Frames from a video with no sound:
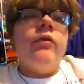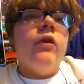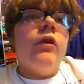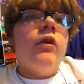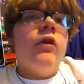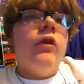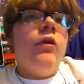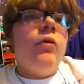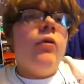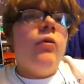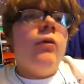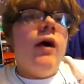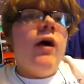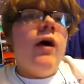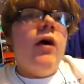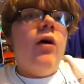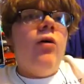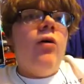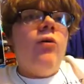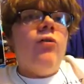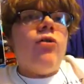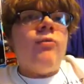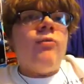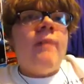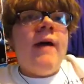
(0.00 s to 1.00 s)

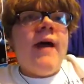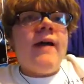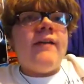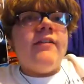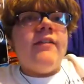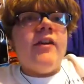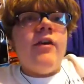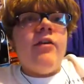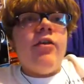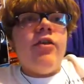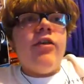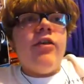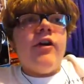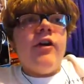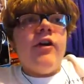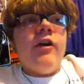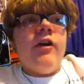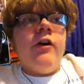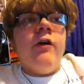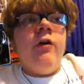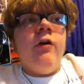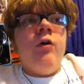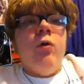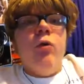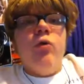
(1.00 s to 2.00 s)
Well, SmackDown's the
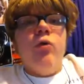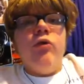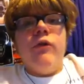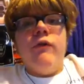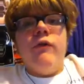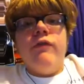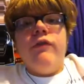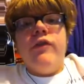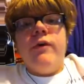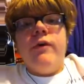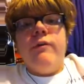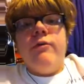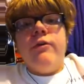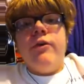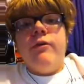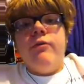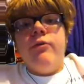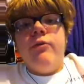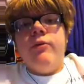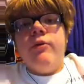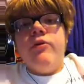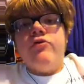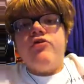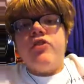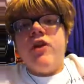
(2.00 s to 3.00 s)
current holder of the
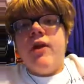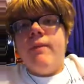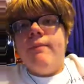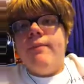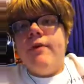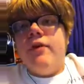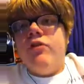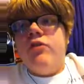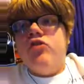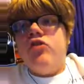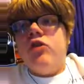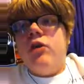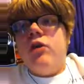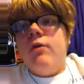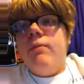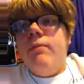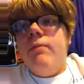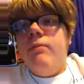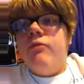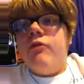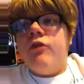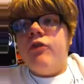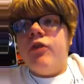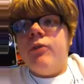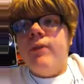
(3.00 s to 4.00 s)
WWE Championship
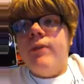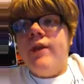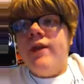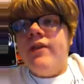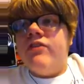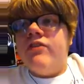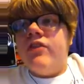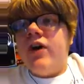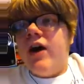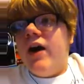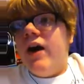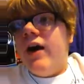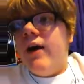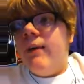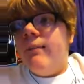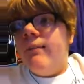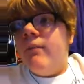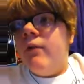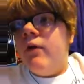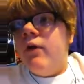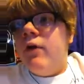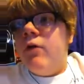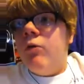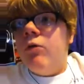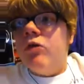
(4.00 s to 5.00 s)
for the meantime,
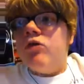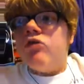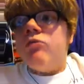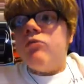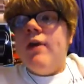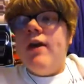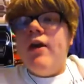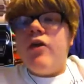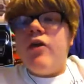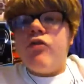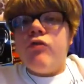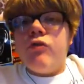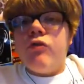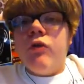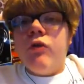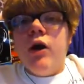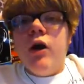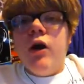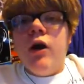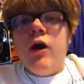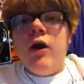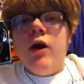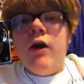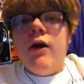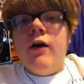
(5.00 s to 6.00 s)
which makes
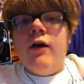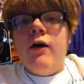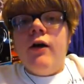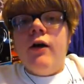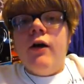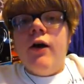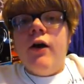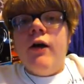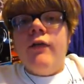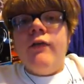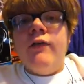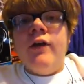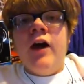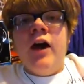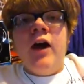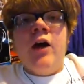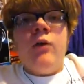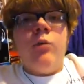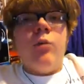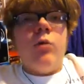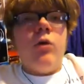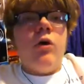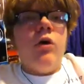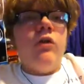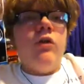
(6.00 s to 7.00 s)
Raw a
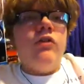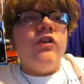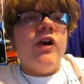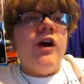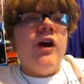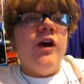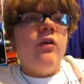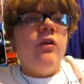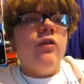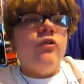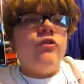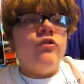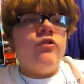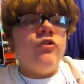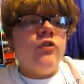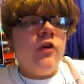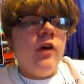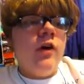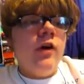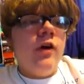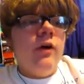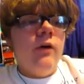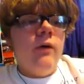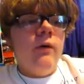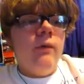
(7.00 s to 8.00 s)
non-world title
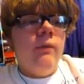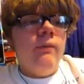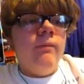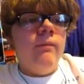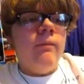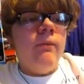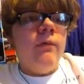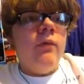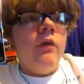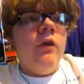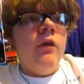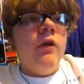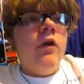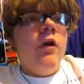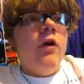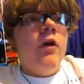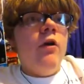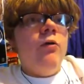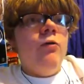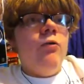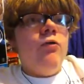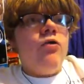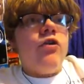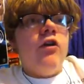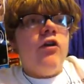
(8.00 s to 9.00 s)
show.
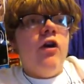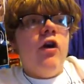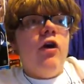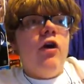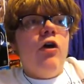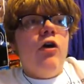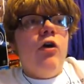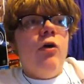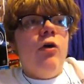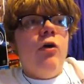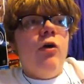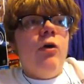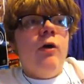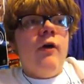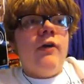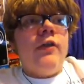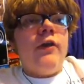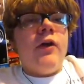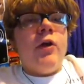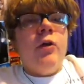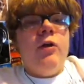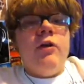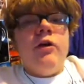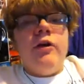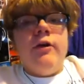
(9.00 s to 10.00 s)
So, are they
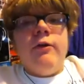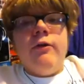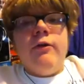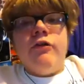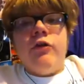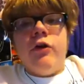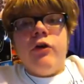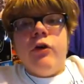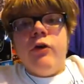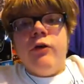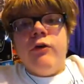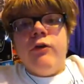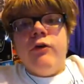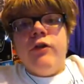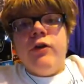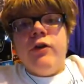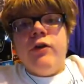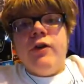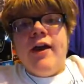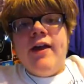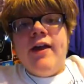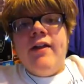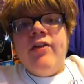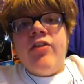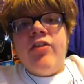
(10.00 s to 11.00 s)
going to turn the
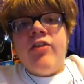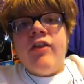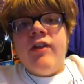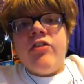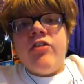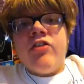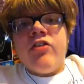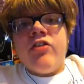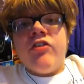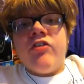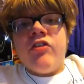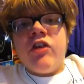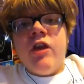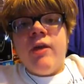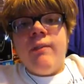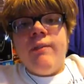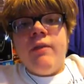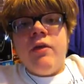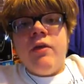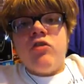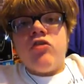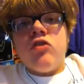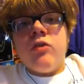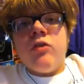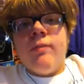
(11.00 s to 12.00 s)
United States
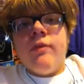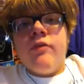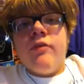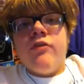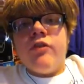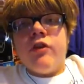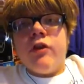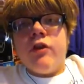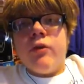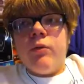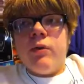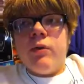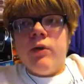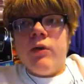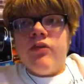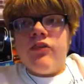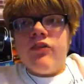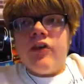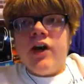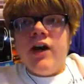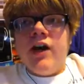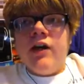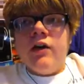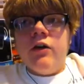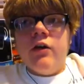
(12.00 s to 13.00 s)
Championship into their world
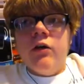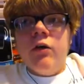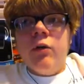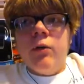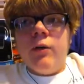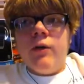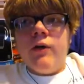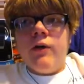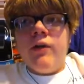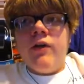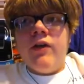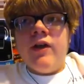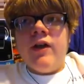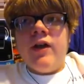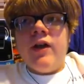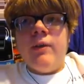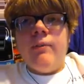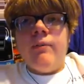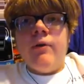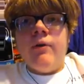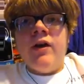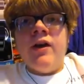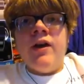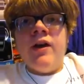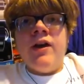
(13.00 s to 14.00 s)
title, or are they going to
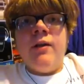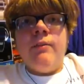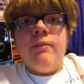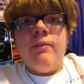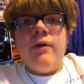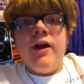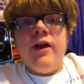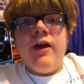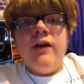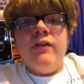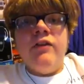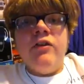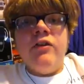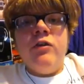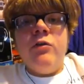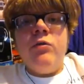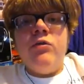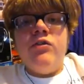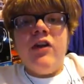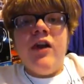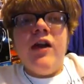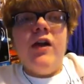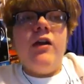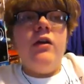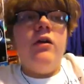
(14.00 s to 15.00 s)
bring in a brand new
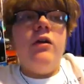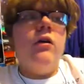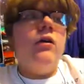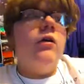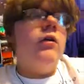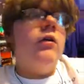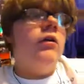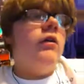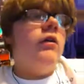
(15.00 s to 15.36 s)
title?